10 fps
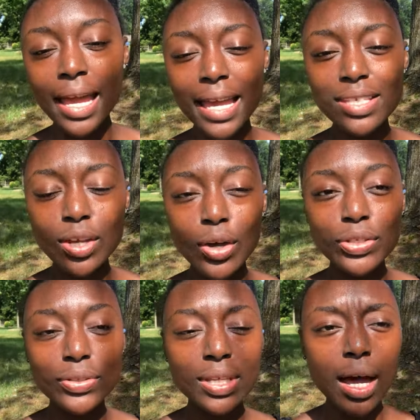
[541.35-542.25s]
It's
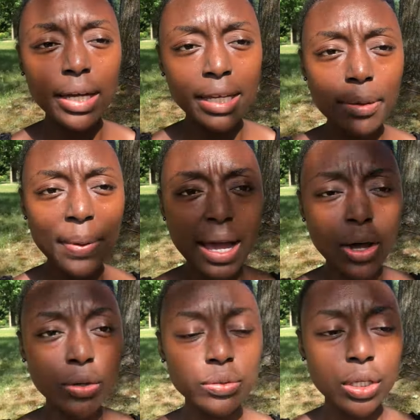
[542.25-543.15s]
also talking
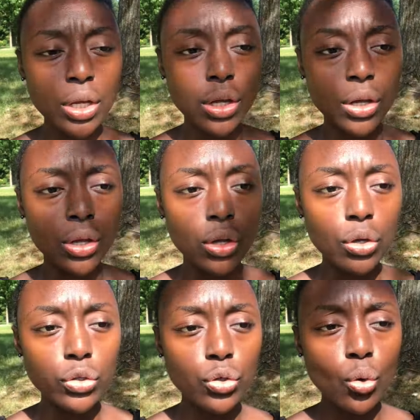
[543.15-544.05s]
about
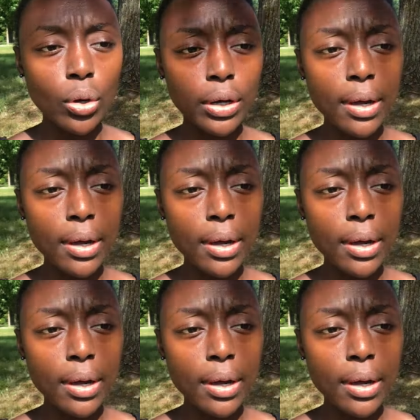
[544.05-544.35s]
your